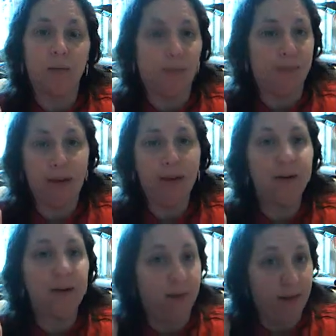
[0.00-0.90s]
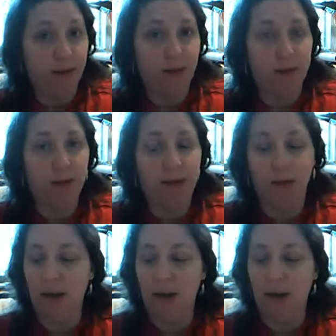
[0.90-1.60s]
I'm not exaggerating,